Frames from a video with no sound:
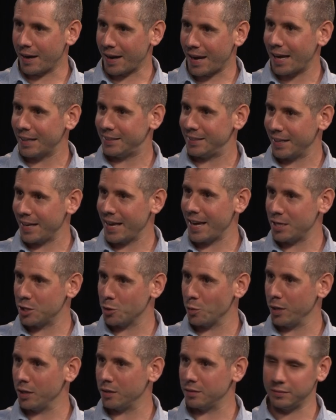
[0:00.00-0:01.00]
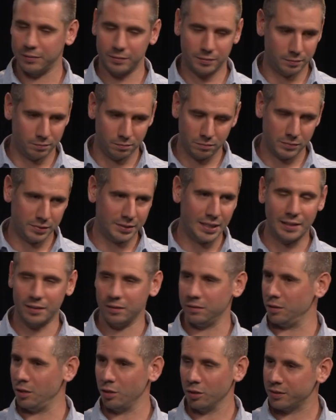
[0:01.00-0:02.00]
cutting edge with
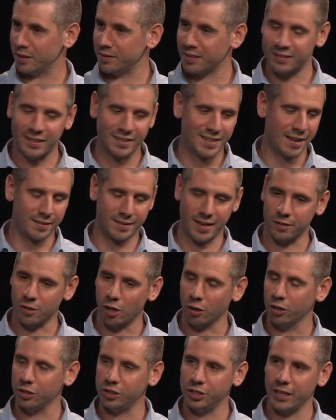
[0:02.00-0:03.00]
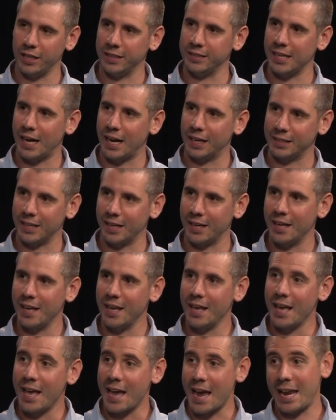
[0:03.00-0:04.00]
technology and data
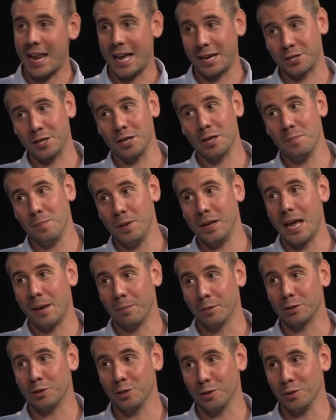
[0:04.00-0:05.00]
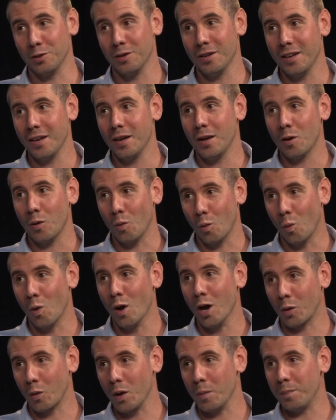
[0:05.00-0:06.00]
and actually being able to
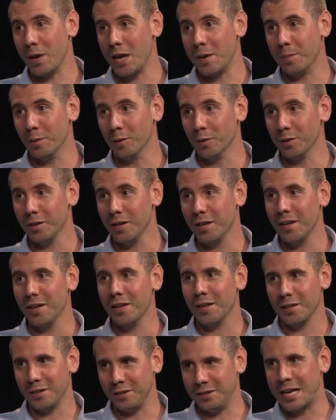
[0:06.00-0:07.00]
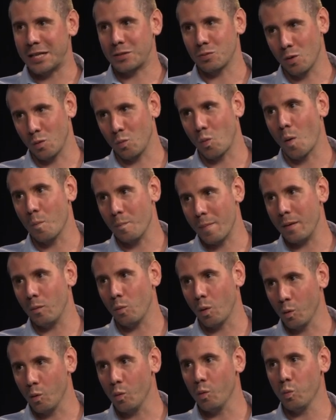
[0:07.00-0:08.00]
work with people, that's what
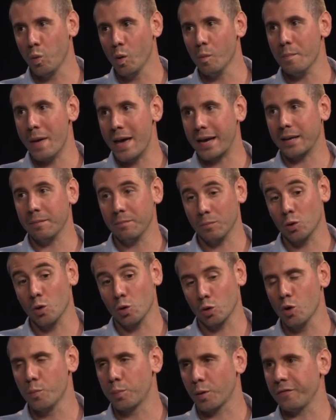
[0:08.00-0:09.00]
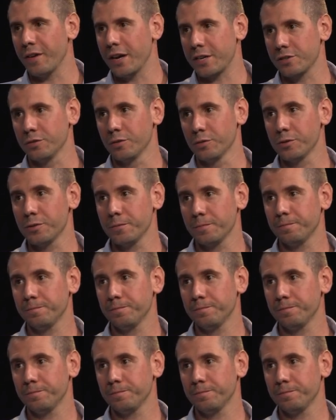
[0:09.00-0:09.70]
will make them good professionals.